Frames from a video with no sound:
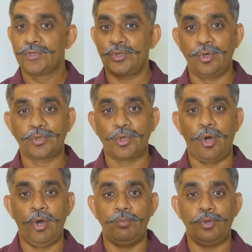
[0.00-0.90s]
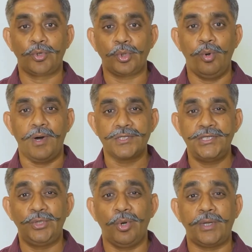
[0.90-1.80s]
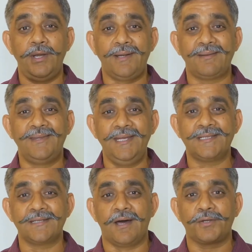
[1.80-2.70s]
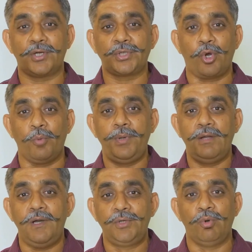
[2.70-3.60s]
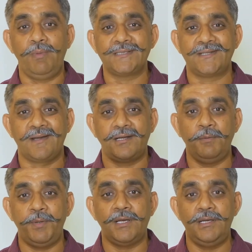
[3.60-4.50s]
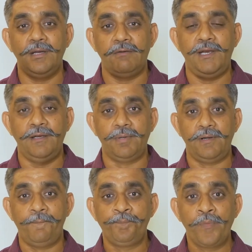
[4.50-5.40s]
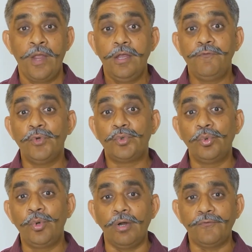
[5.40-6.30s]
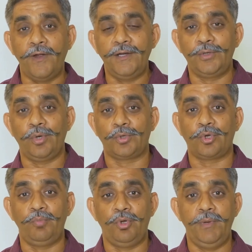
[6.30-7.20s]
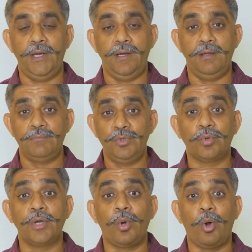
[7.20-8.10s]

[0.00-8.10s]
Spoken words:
so .com, .org, .net, these are the top level domains that are typically available. If you do not find a .com domain name, you can